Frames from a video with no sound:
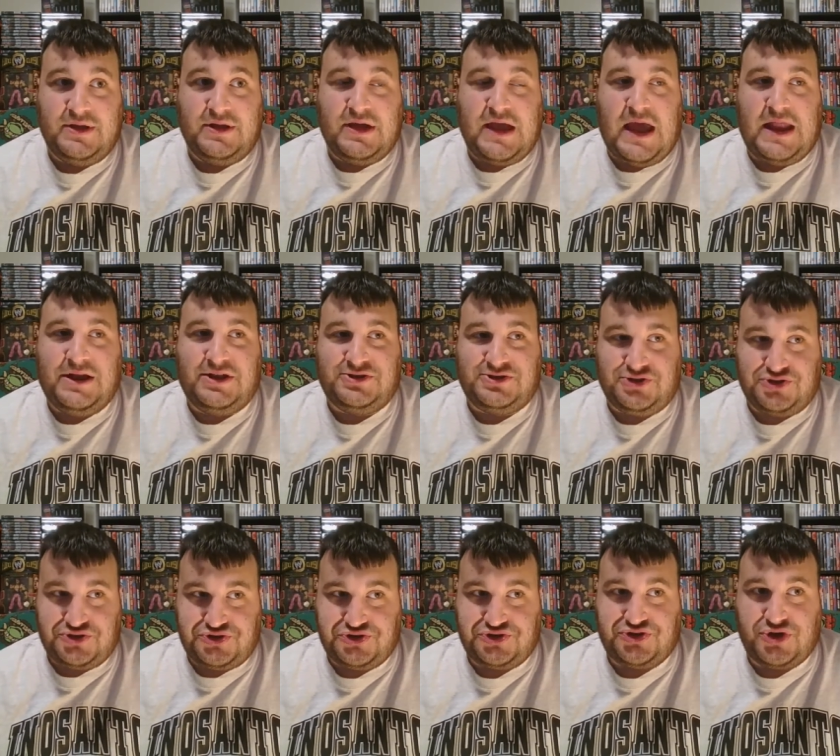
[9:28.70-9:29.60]
and it
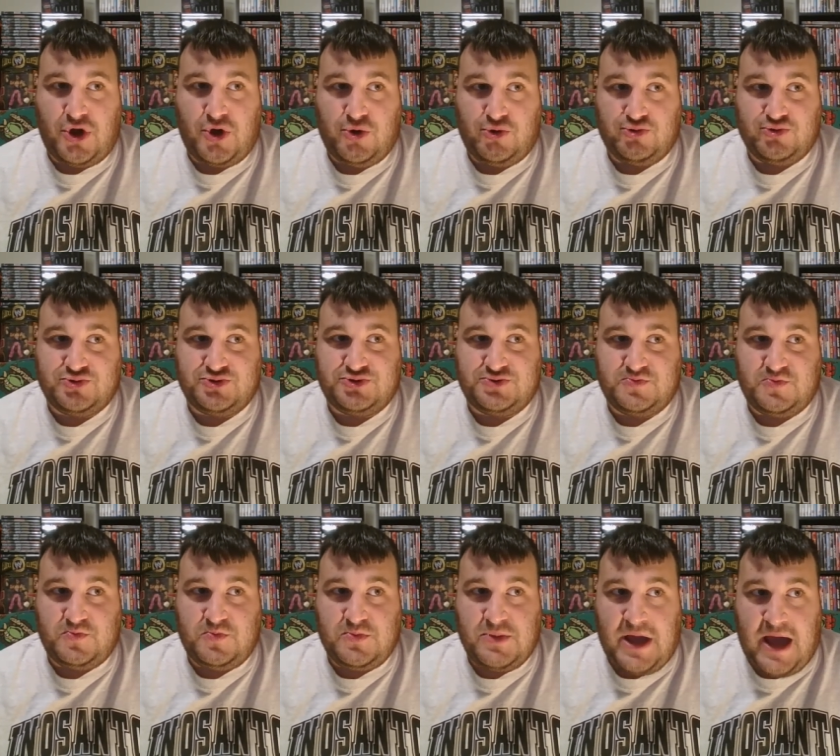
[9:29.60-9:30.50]
just shows
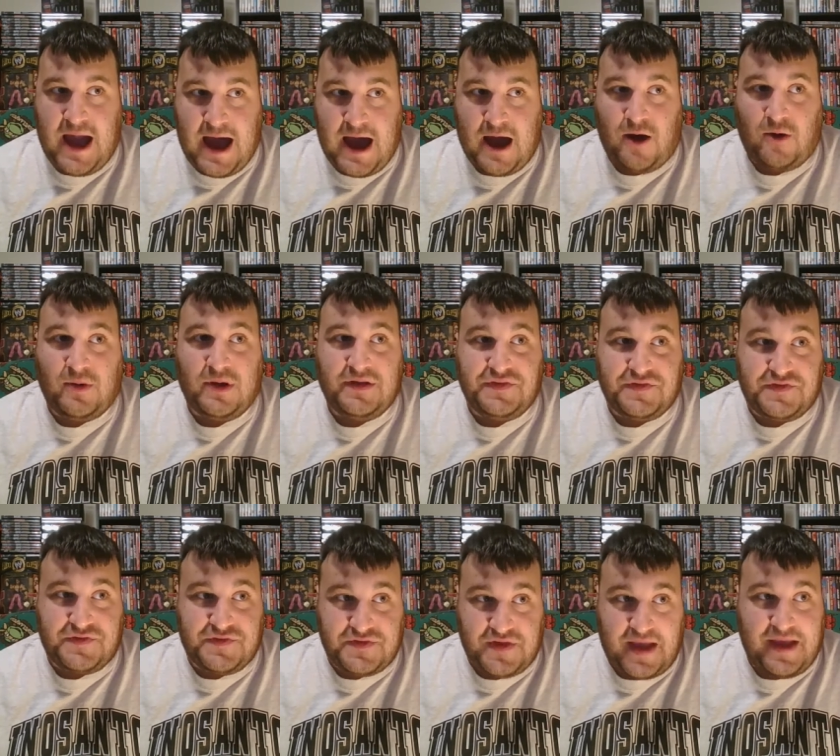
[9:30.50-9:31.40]
how
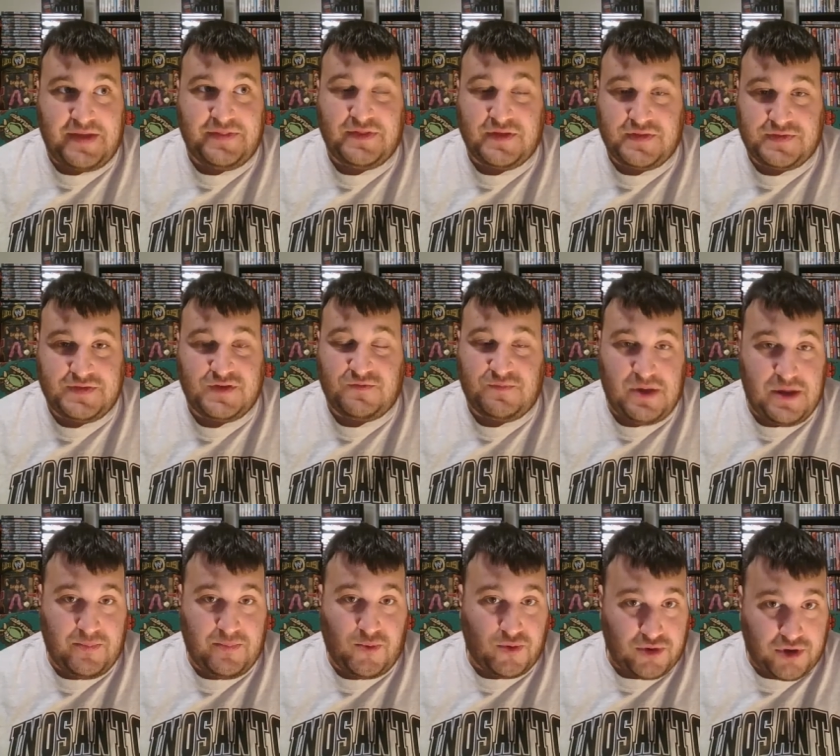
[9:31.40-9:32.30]
insane that these
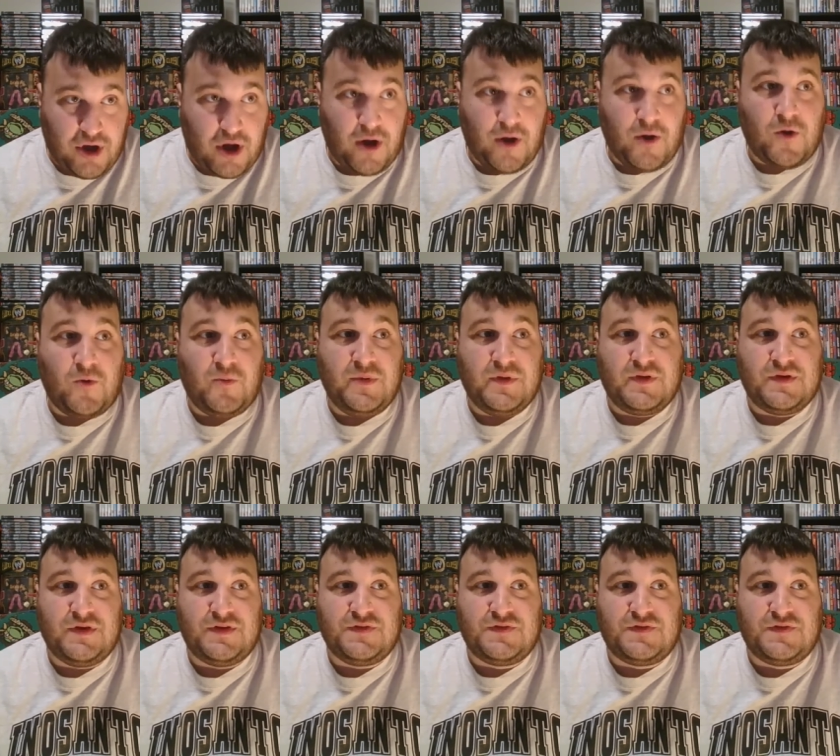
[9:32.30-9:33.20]
people go
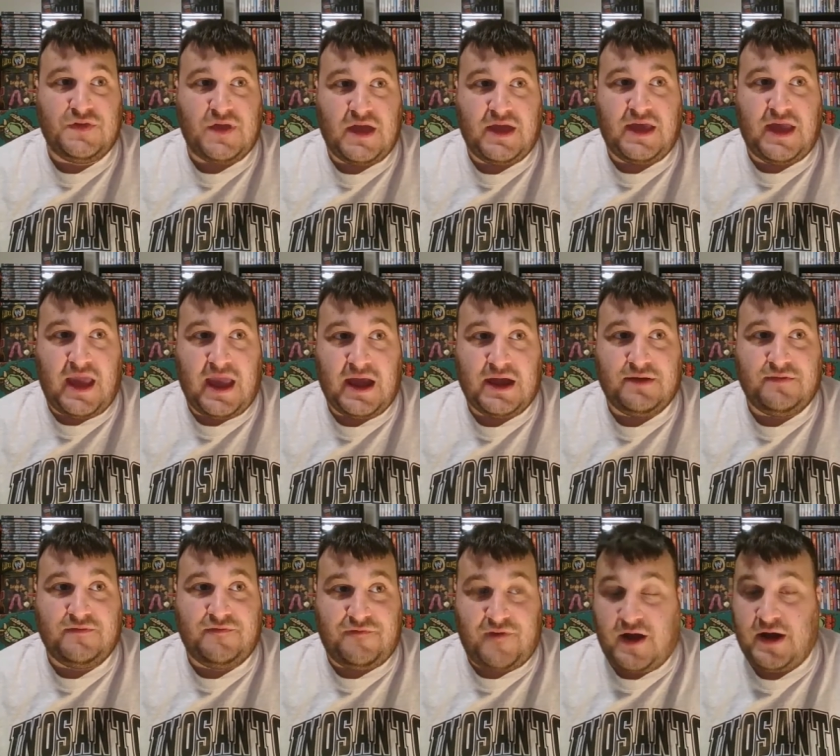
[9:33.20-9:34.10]
because they can't
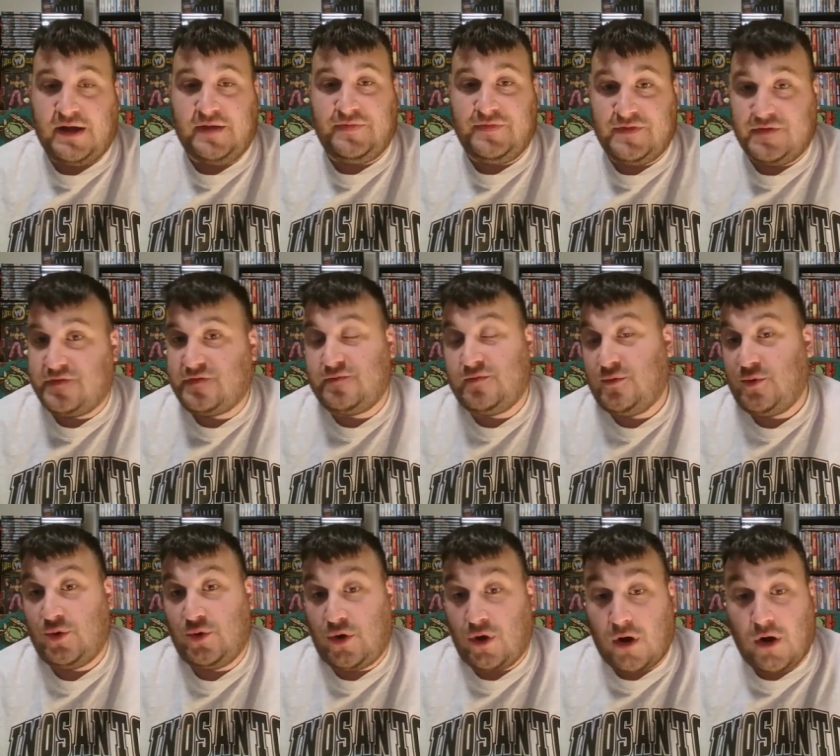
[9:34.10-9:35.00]
find this
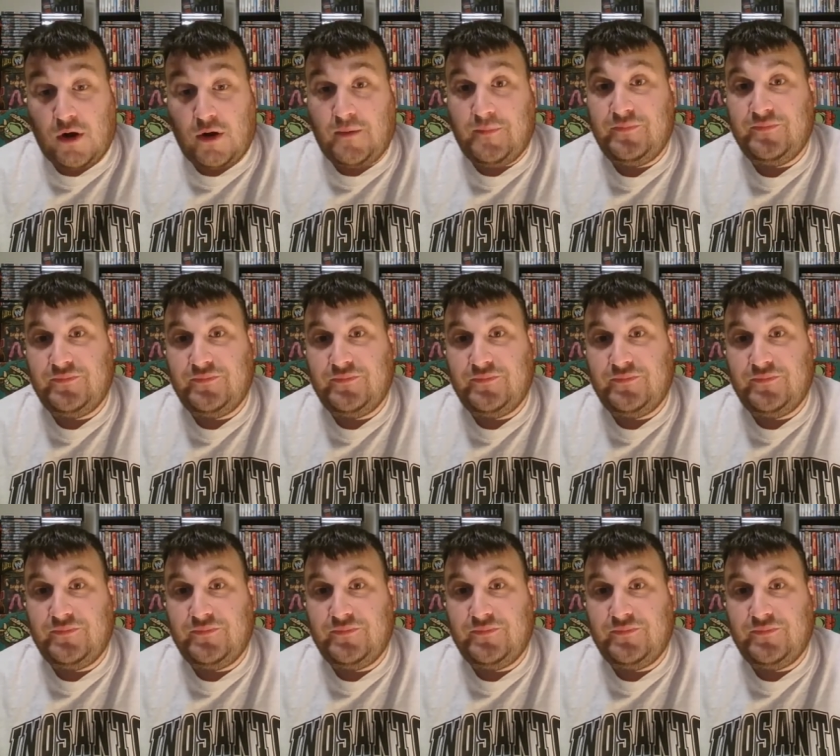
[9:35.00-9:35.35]
little girl.